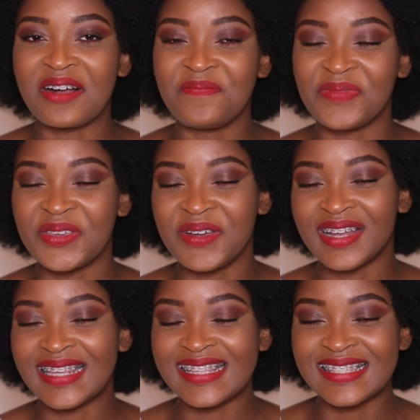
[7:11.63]
um, you
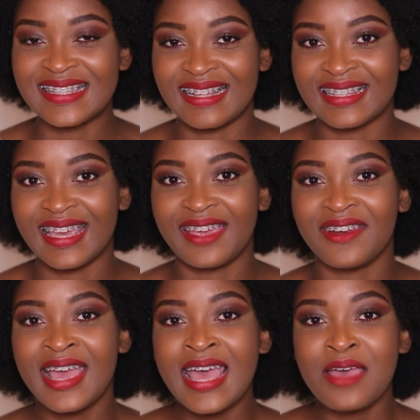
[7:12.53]
can't heat style the
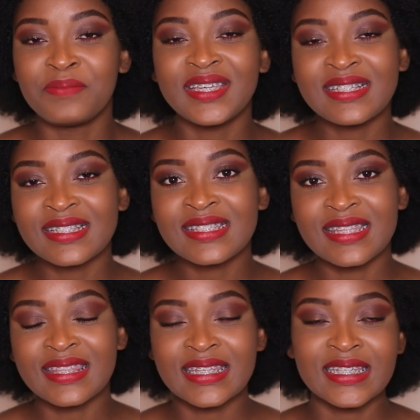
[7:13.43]
hair because it's
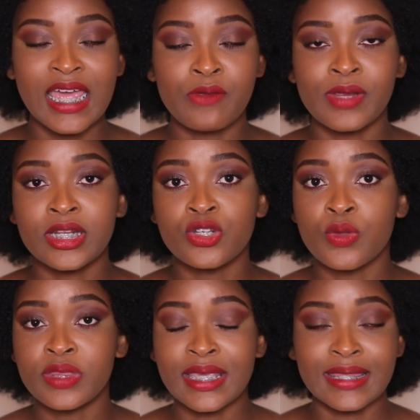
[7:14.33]
synthetic I really
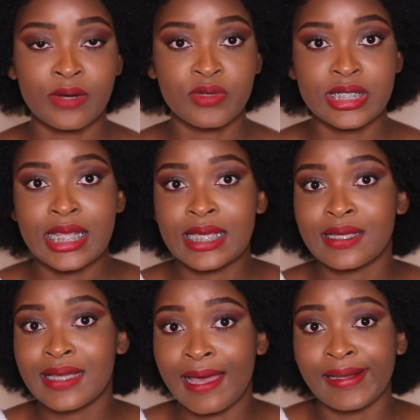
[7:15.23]
don't think that would take
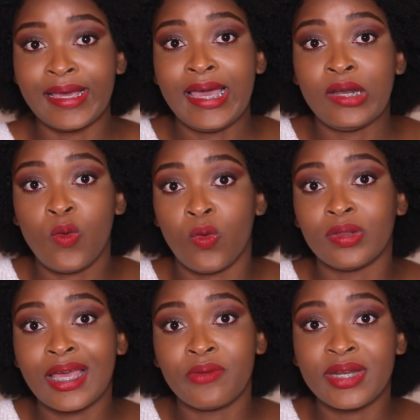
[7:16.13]
color at
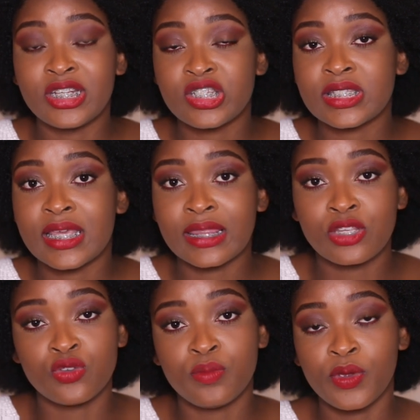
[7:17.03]
all I really just think
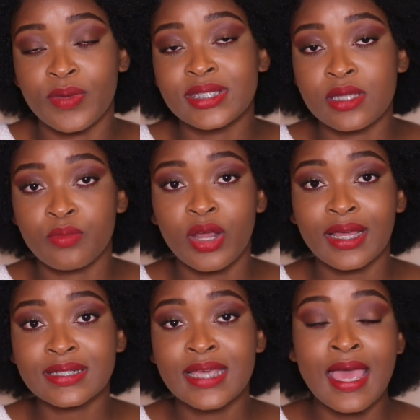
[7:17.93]
that you'd be wasting
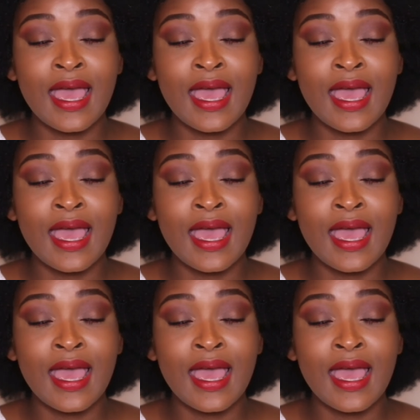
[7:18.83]
product